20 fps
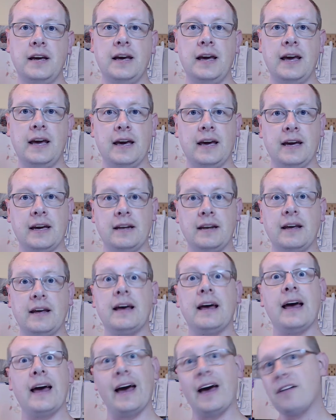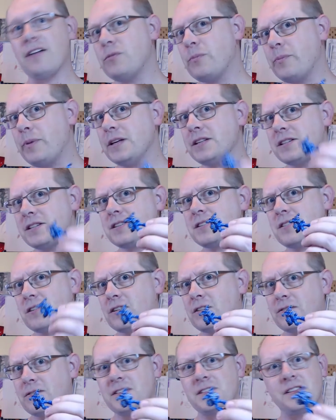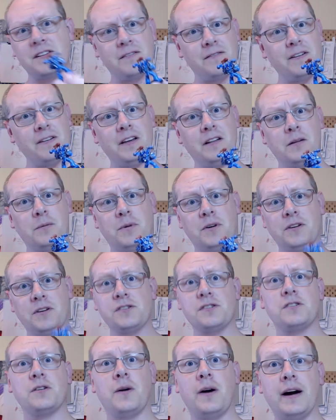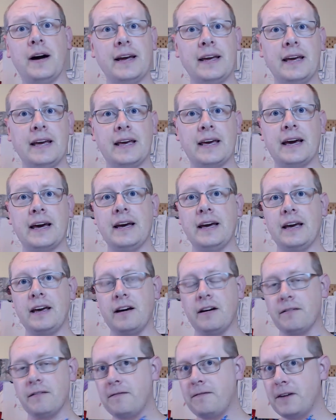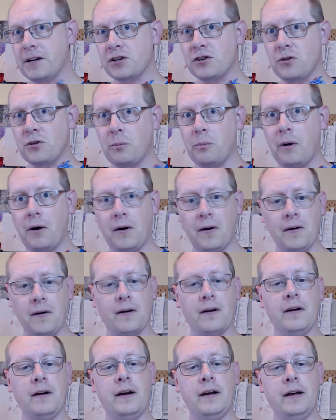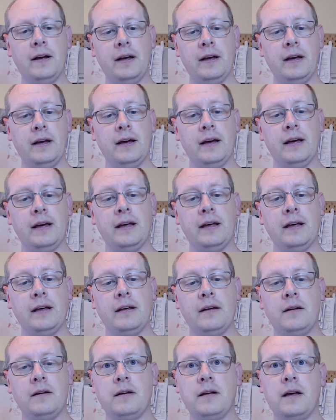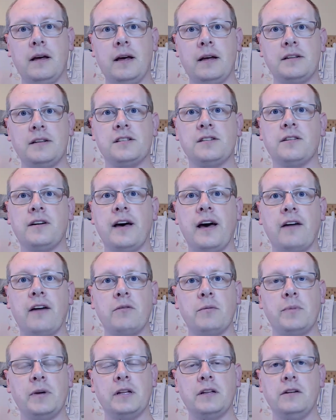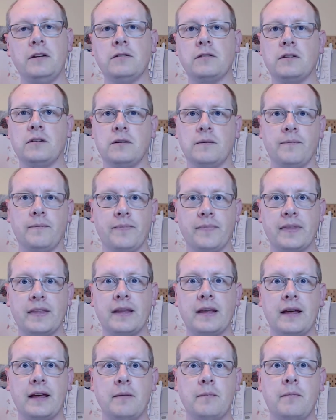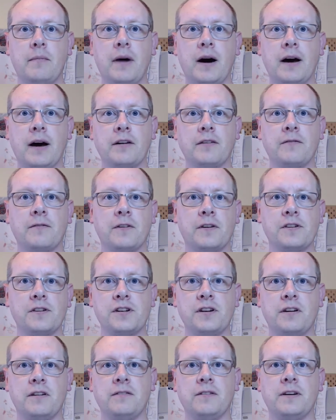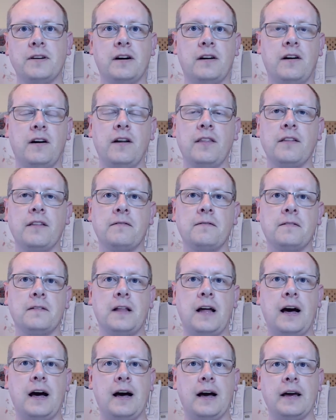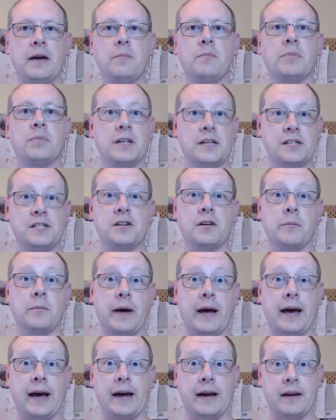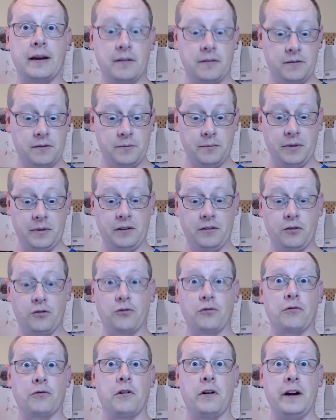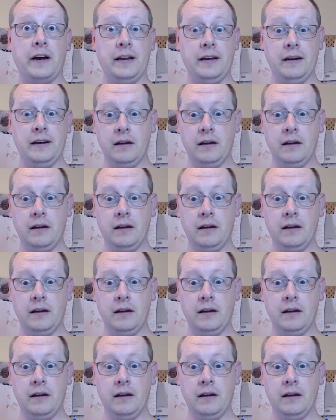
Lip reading: and have a bit service available so I can get an official part and still have it be local. A modern version of an on-the-fly blister pack would be great.